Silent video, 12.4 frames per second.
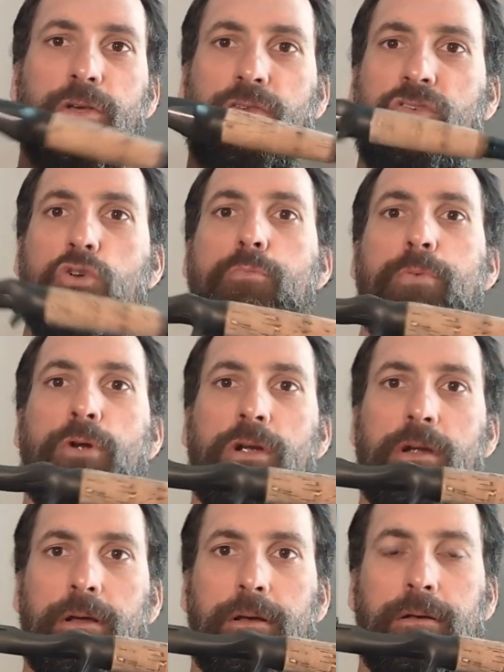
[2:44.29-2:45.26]

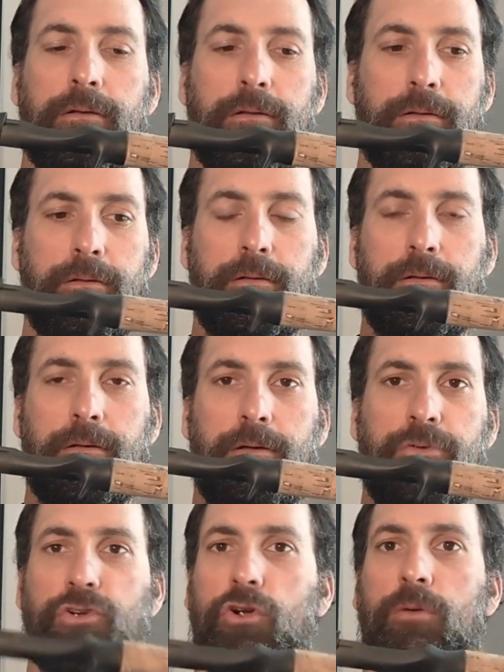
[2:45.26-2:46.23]
Super
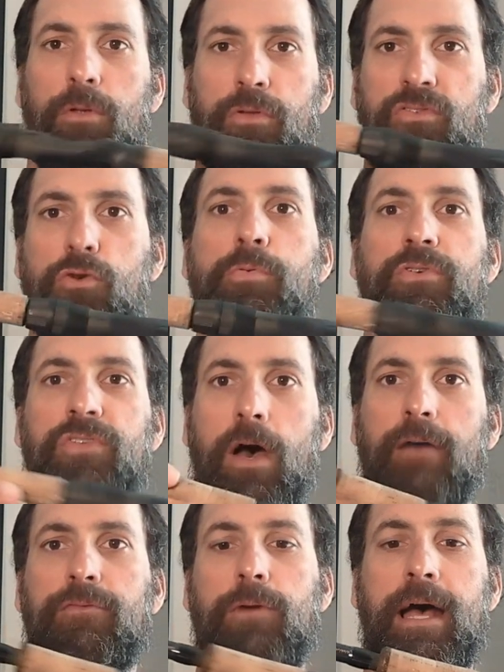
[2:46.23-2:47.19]
durable, super
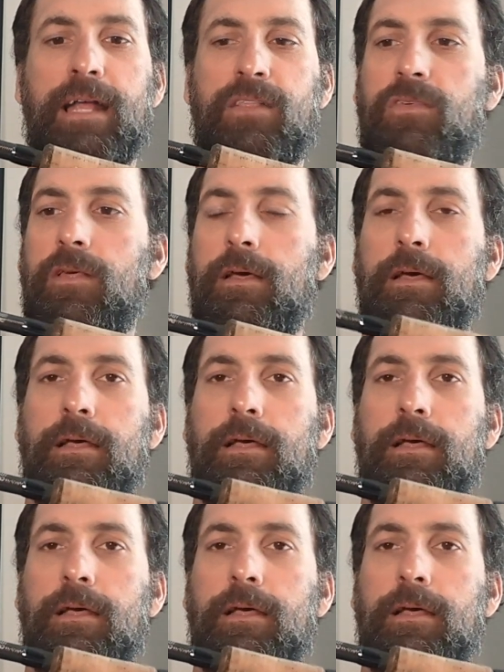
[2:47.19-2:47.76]
tough rods.